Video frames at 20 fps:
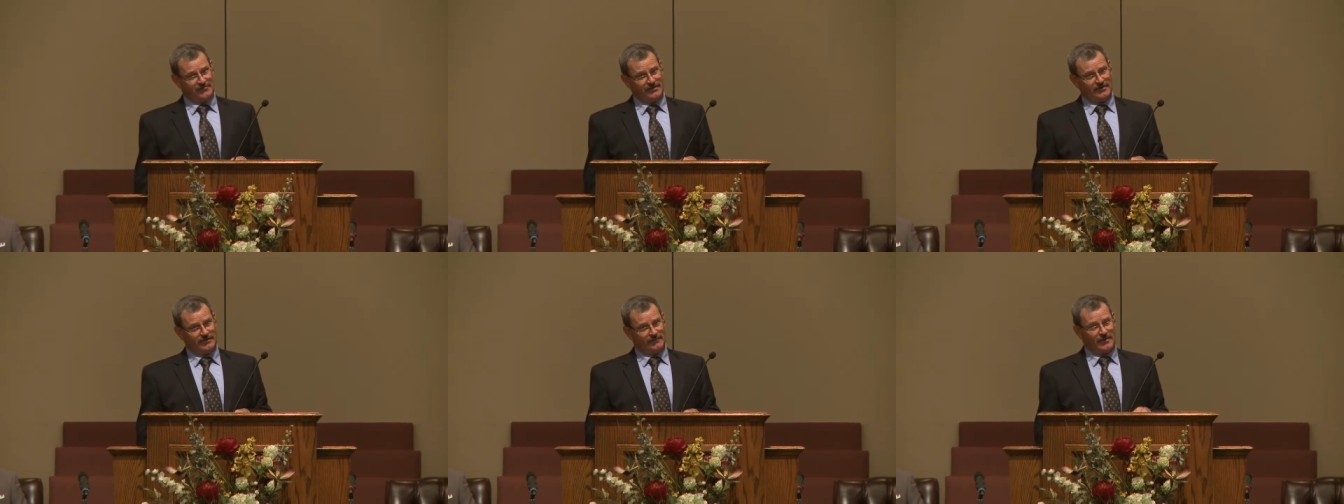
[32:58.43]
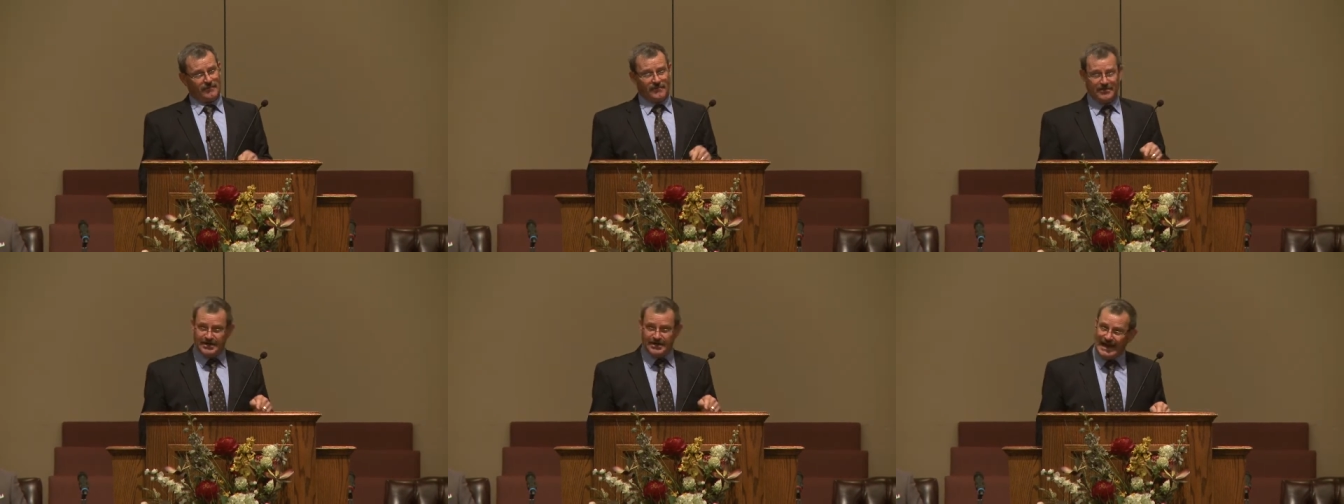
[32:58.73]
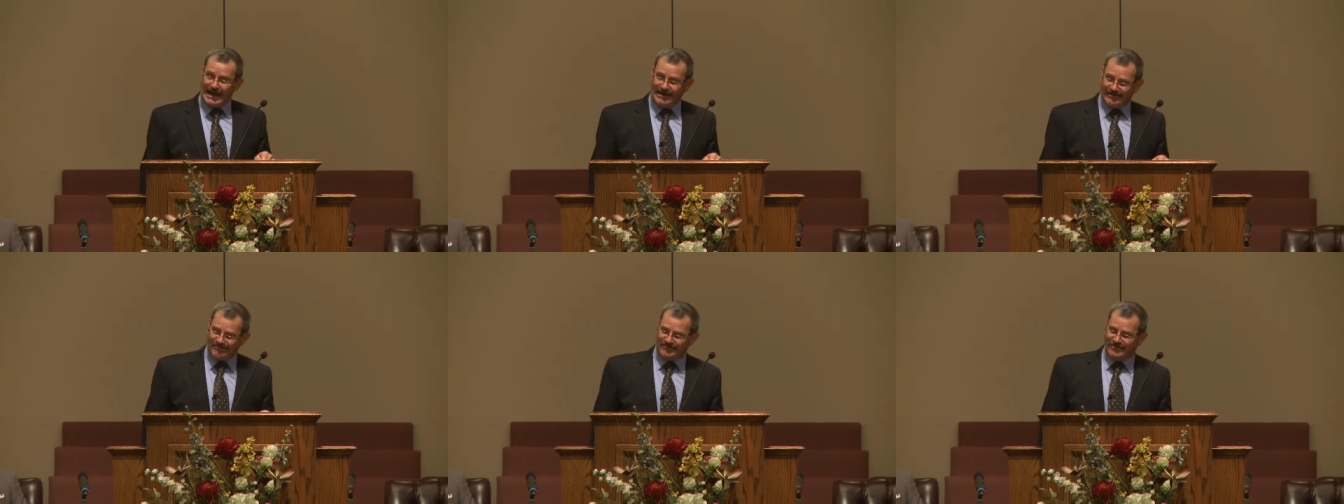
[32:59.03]
from the
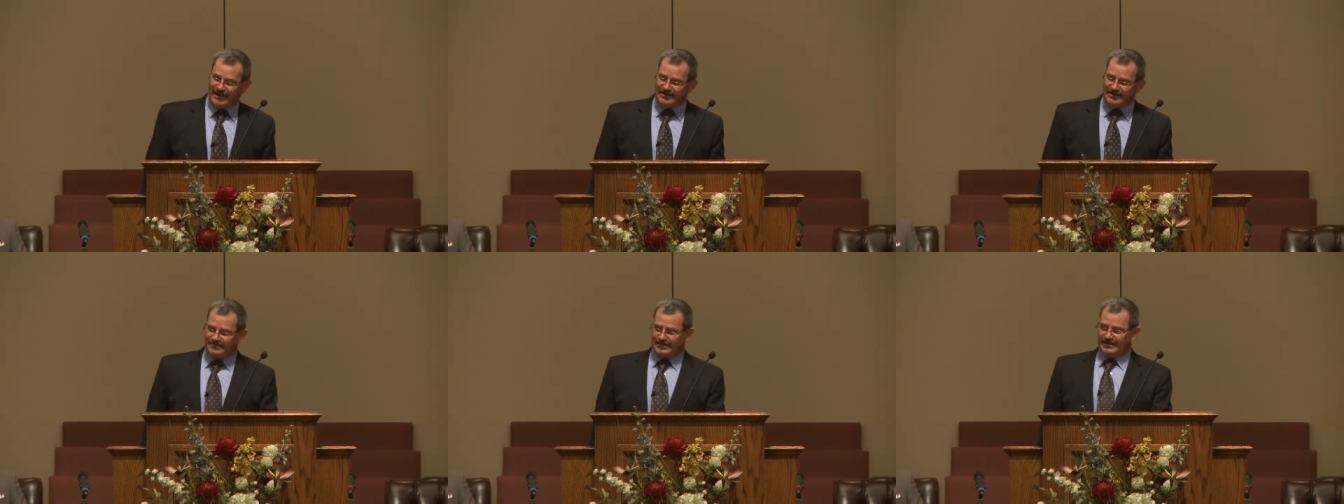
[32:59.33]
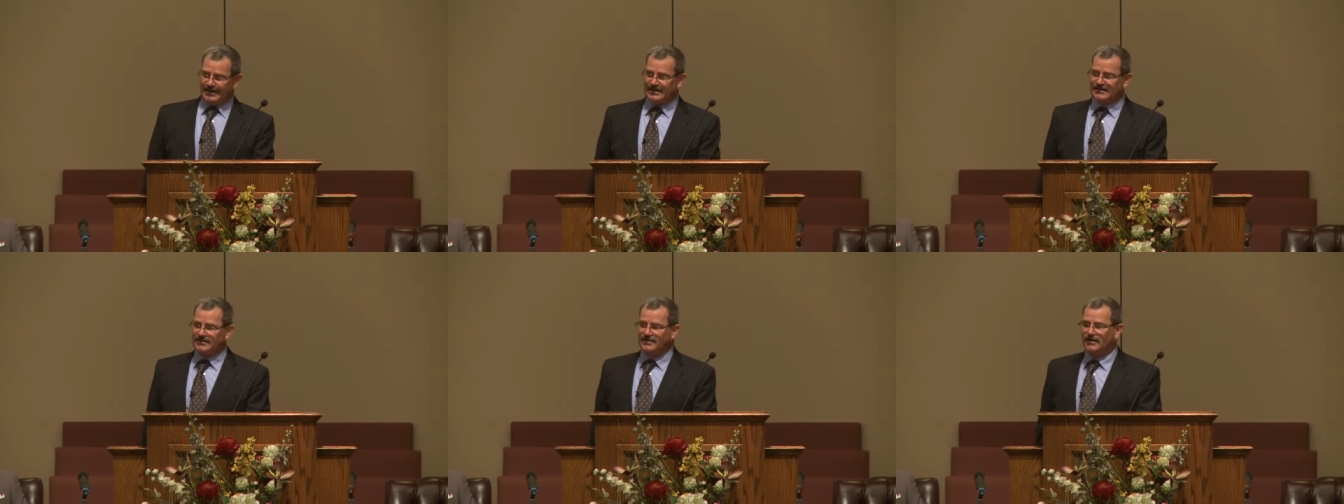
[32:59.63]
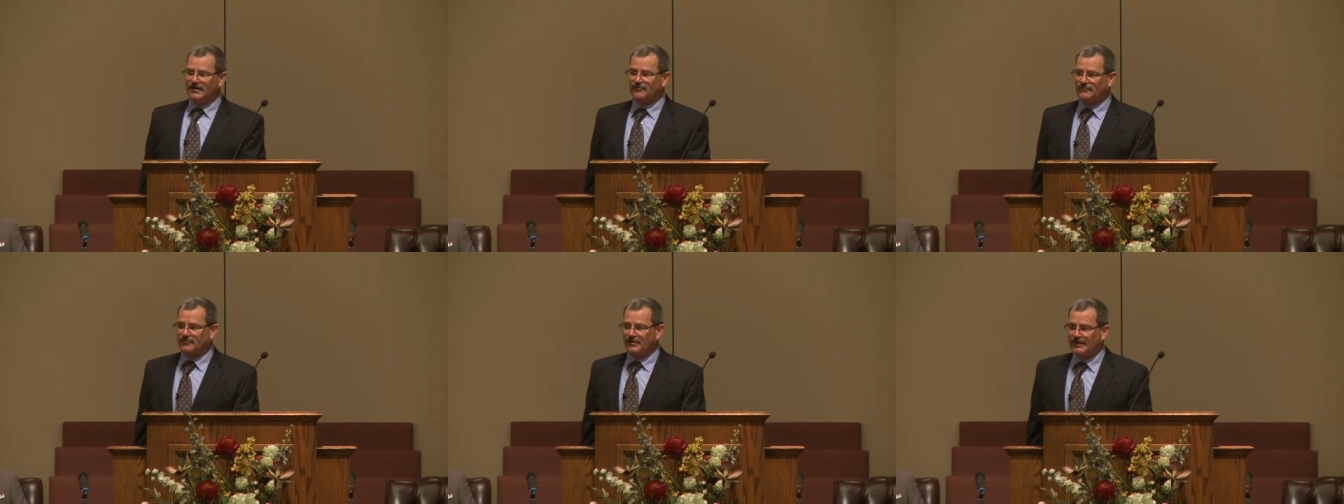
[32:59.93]
United States in that
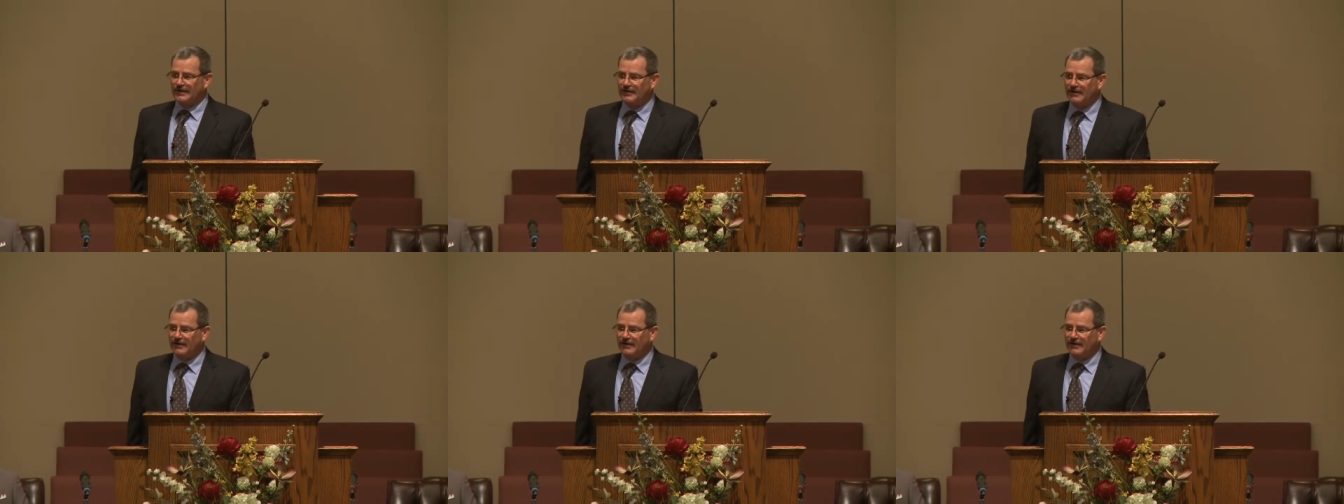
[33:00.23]
country.